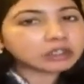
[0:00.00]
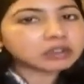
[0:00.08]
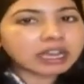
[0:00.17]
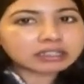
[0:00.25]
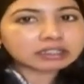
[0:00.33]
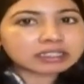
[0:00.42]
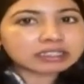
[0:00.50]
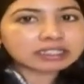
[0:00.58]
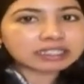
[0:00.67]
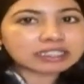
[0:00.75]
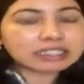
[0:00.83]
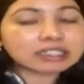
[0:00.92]
United
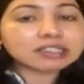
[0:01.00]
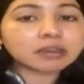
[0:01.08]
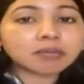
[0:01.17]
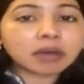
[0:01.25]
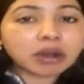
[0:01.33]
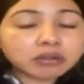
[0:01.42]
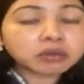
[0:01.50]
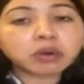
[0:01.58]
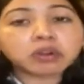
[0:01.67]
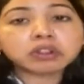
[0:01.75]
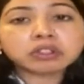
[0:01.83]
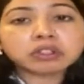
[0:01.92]
States, and is about to
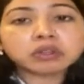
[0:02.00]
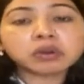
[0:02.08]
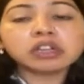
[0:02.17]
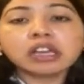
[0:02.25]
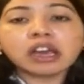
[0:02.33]
also